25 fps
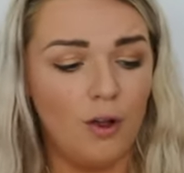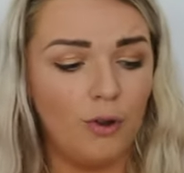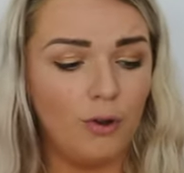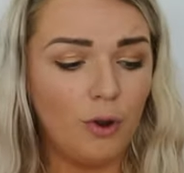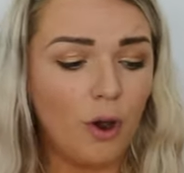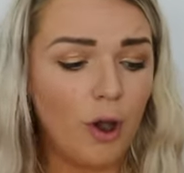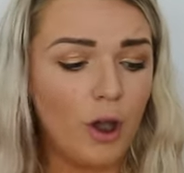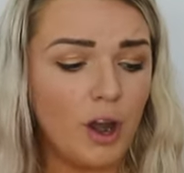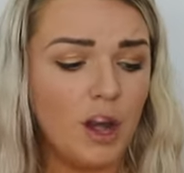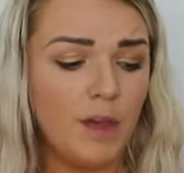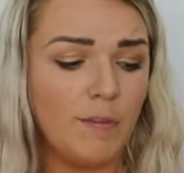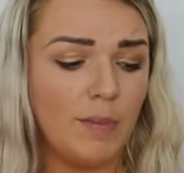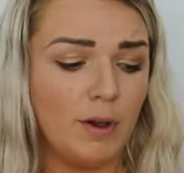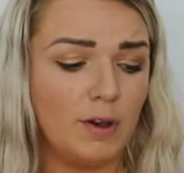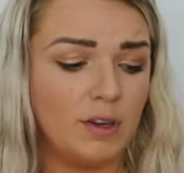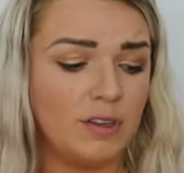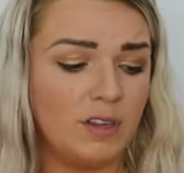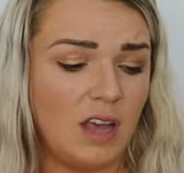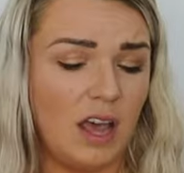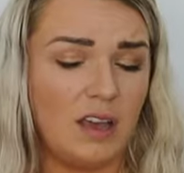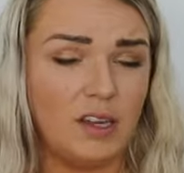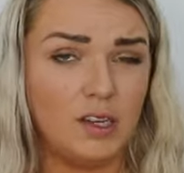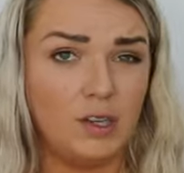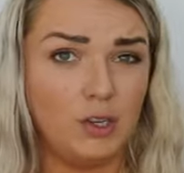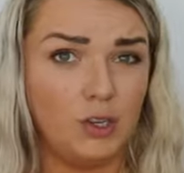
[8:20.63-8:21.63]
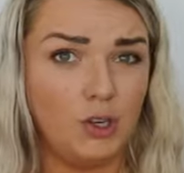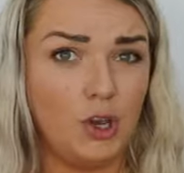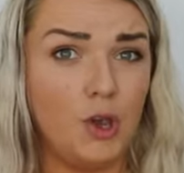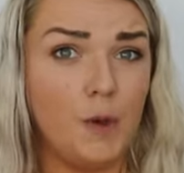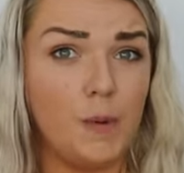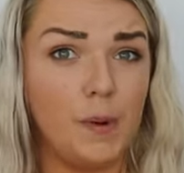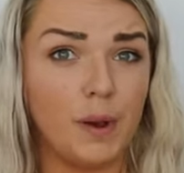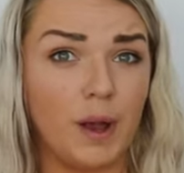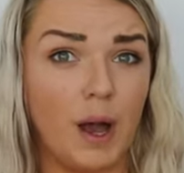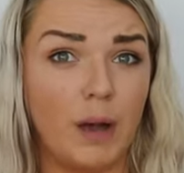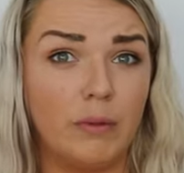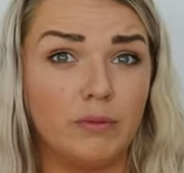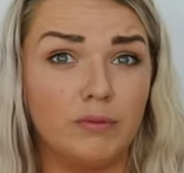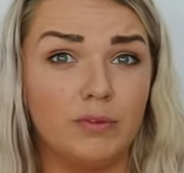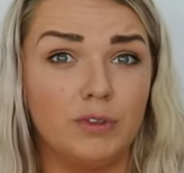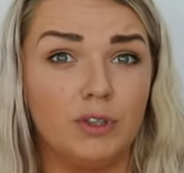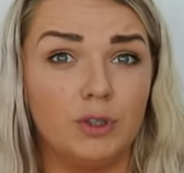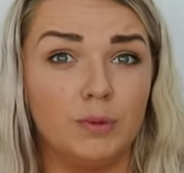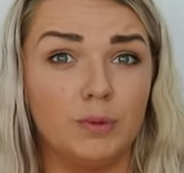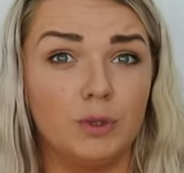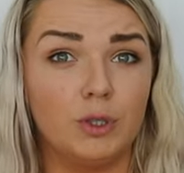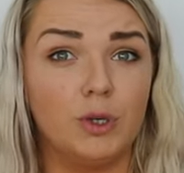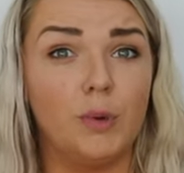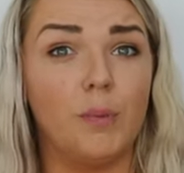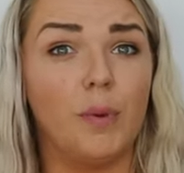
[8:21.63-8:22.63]
Not only because they're super
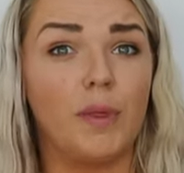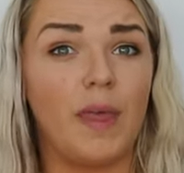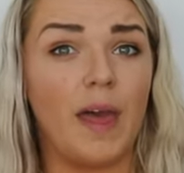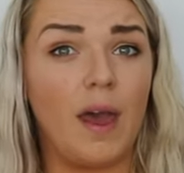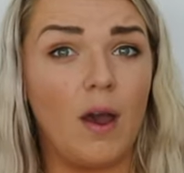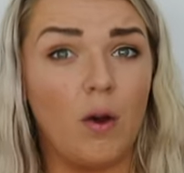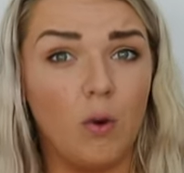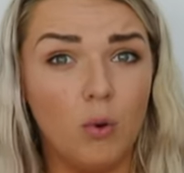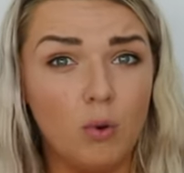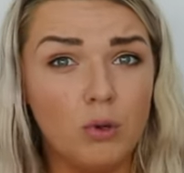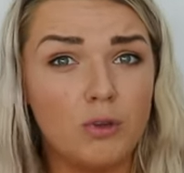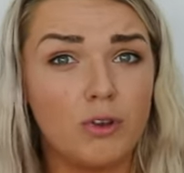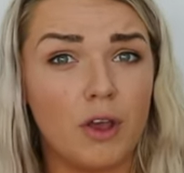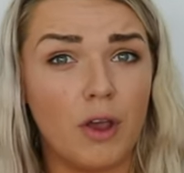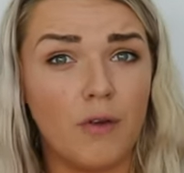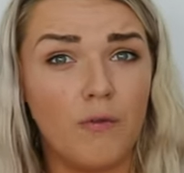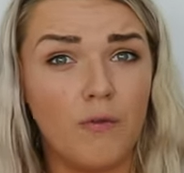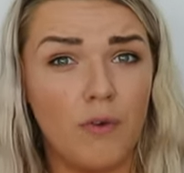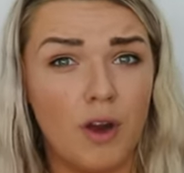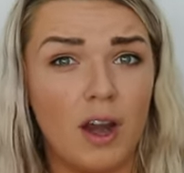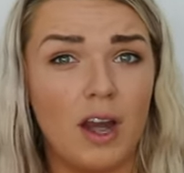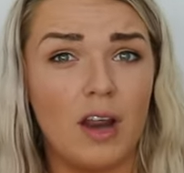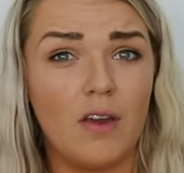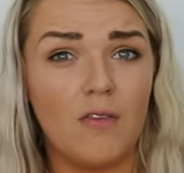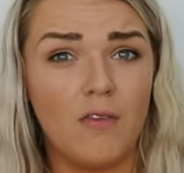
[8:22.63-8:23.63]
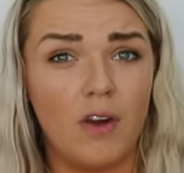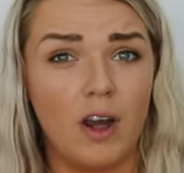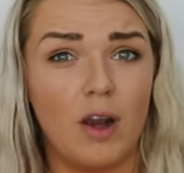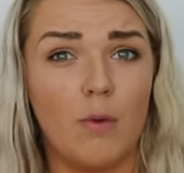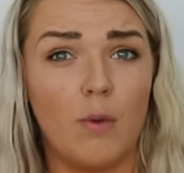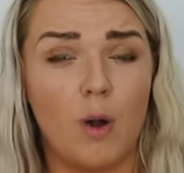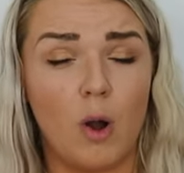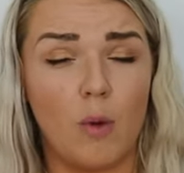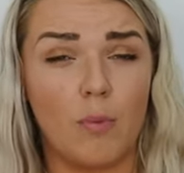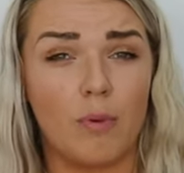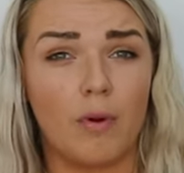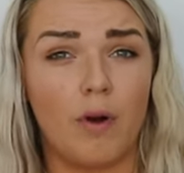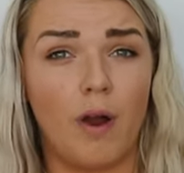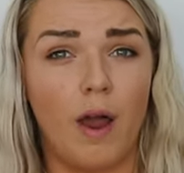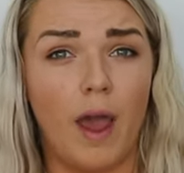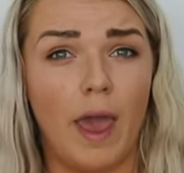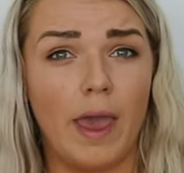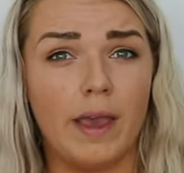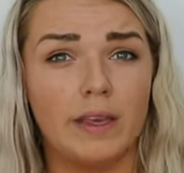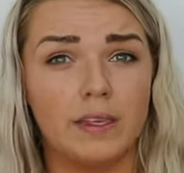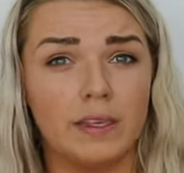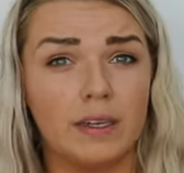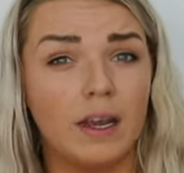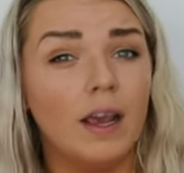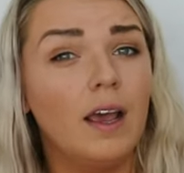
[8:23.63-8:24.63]
comfortable, but they're also really, really well
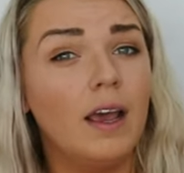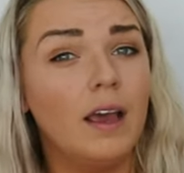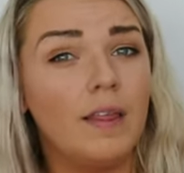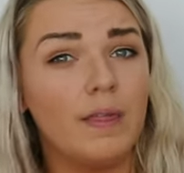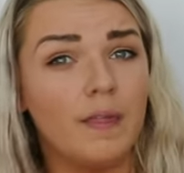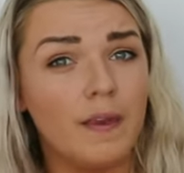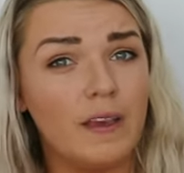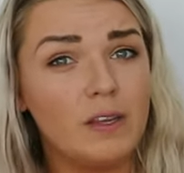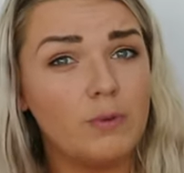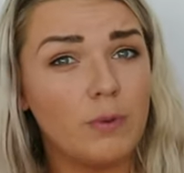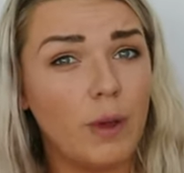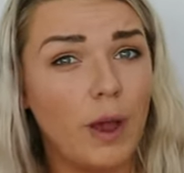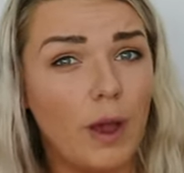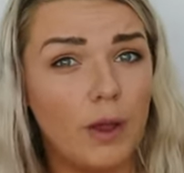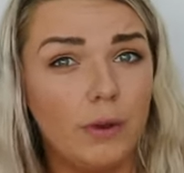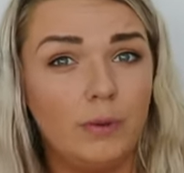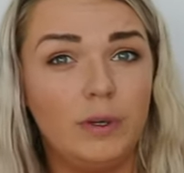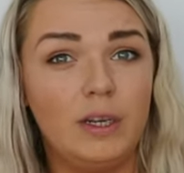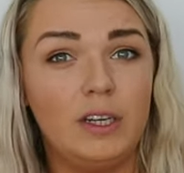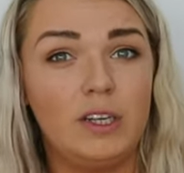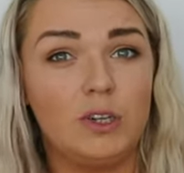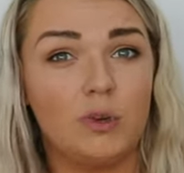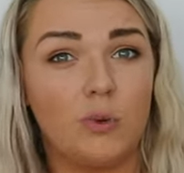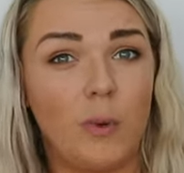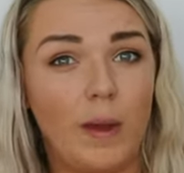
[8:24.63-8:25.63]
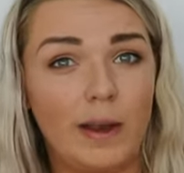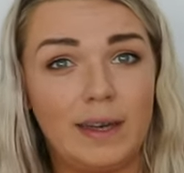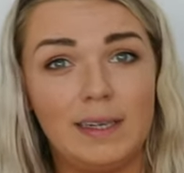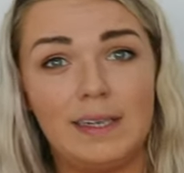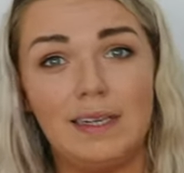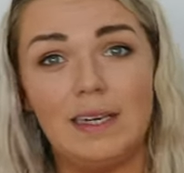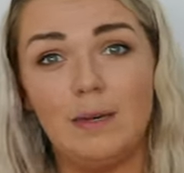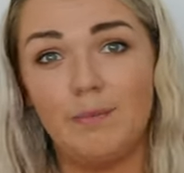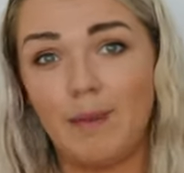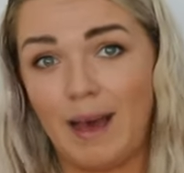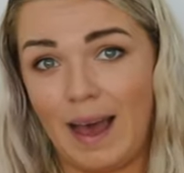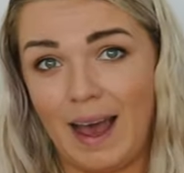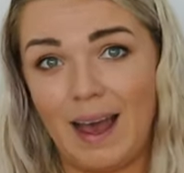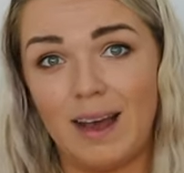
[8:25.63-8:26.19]
priced. These were only £20.